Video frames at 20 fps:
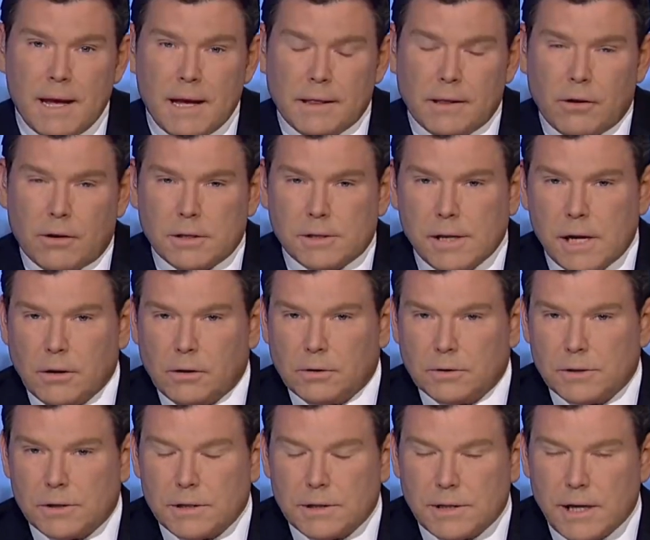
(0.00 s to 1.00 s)
There are
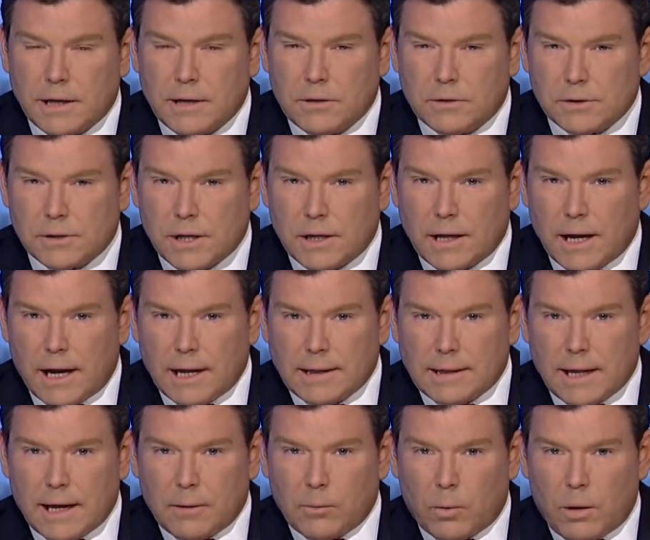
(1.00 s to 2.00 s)
singles, signals
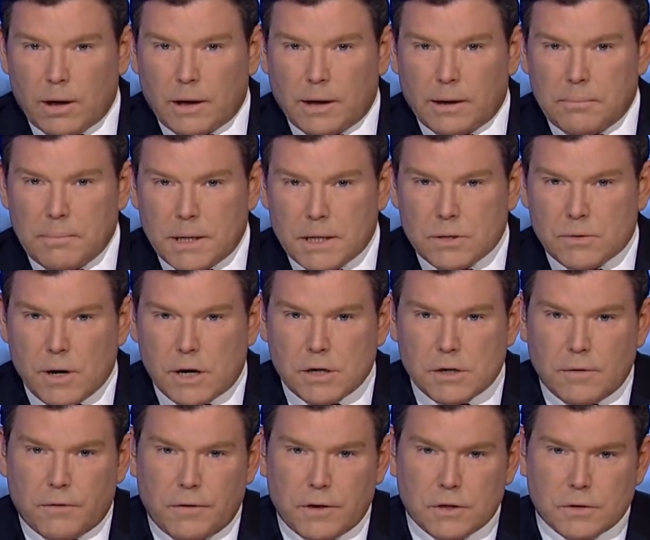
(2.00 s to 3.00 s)
tonight that what
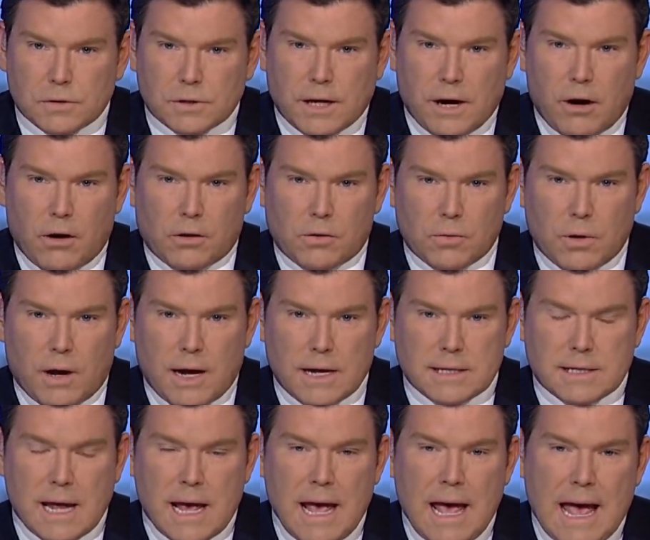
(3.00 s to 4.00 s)
administration officials
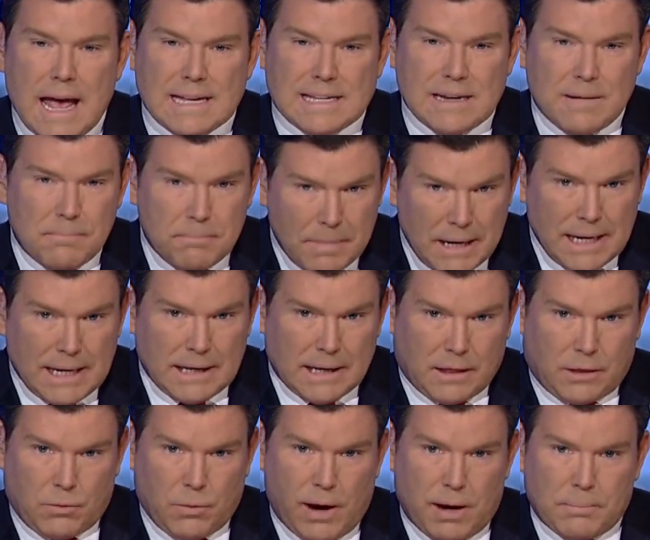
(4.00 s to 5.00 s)
characterized as an
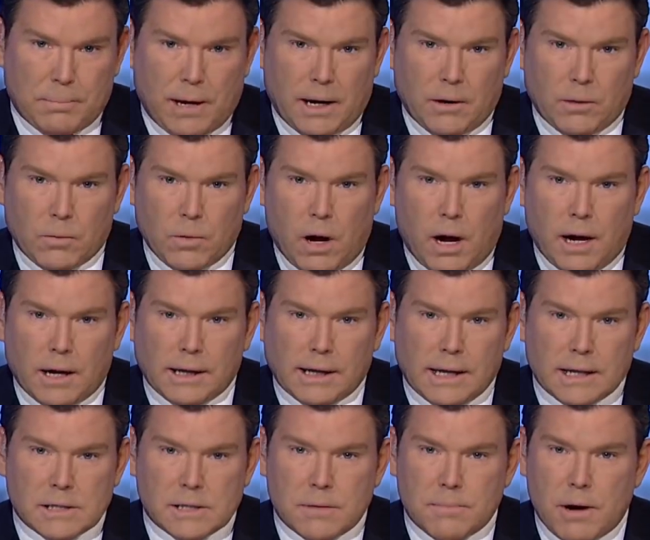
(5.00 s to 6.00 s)
immediate threat by Iran
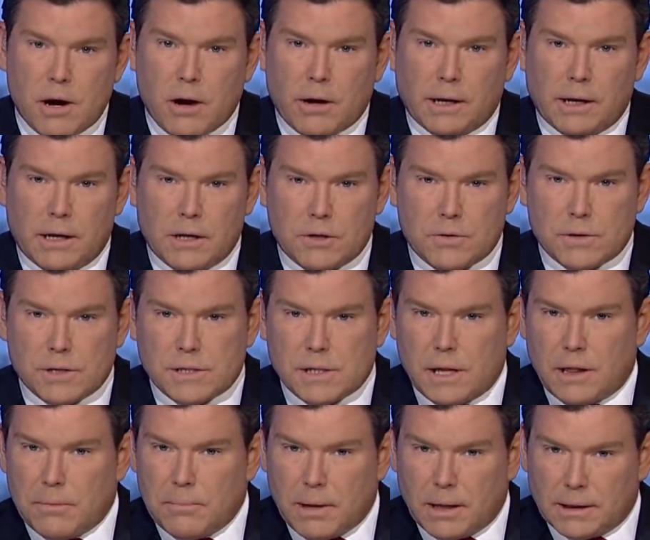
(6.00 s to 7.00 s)
against American interests
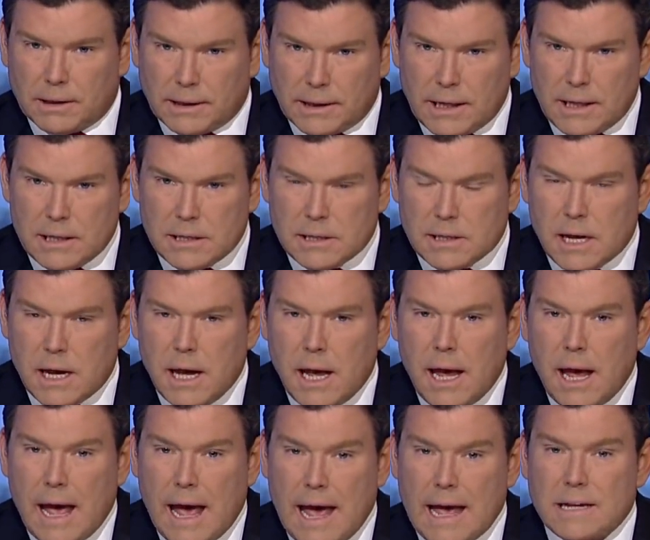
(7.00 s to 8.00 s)
in the Middle East
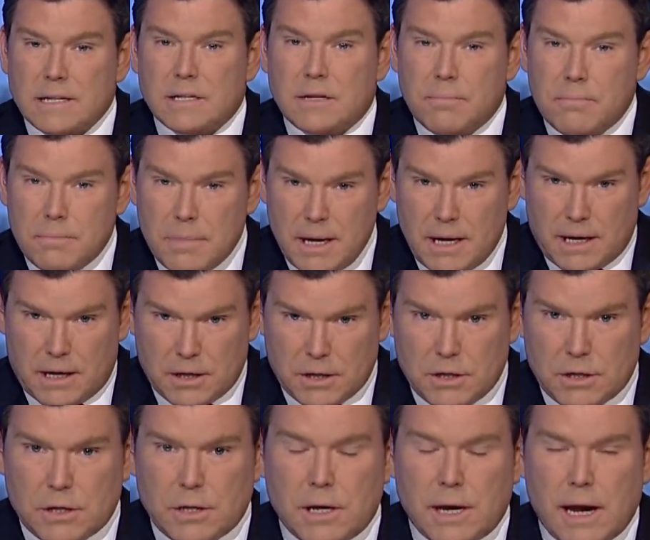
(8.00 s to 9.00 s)
has diminished